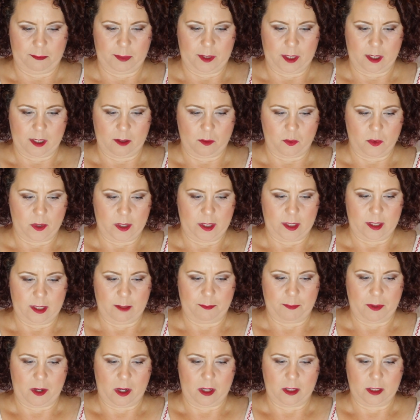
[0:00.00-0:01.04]
but I wanted
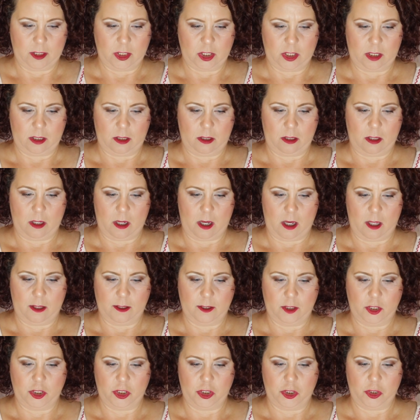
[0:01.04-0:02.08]
a polishing cloth
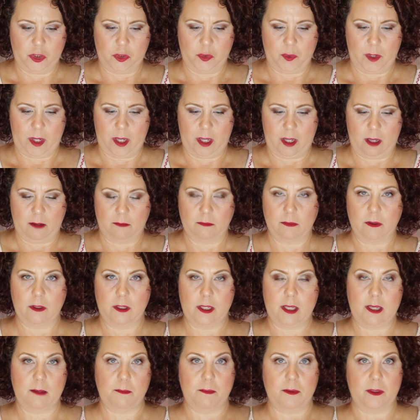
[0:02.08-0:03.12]
to um,
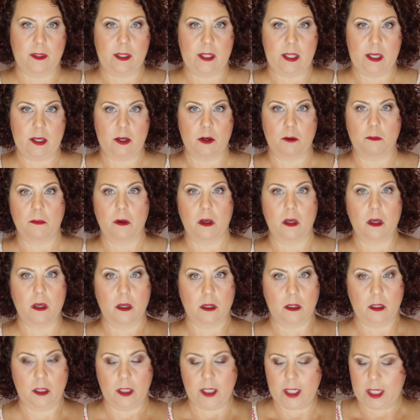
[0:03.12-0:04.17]
keep them
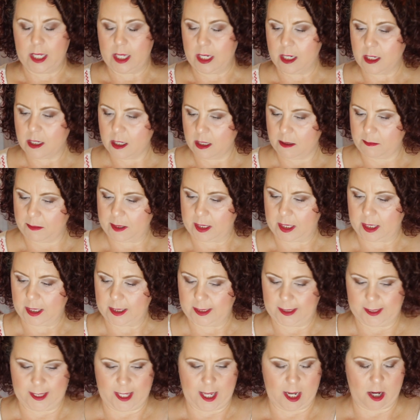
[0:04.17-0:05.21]
clean because
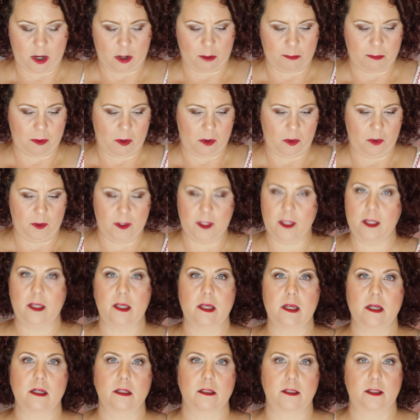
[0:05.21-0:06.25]
they are both
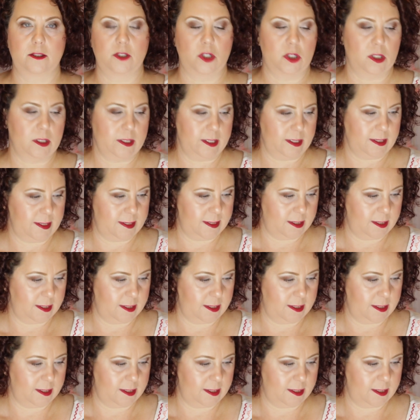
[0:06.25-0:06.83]
in sterling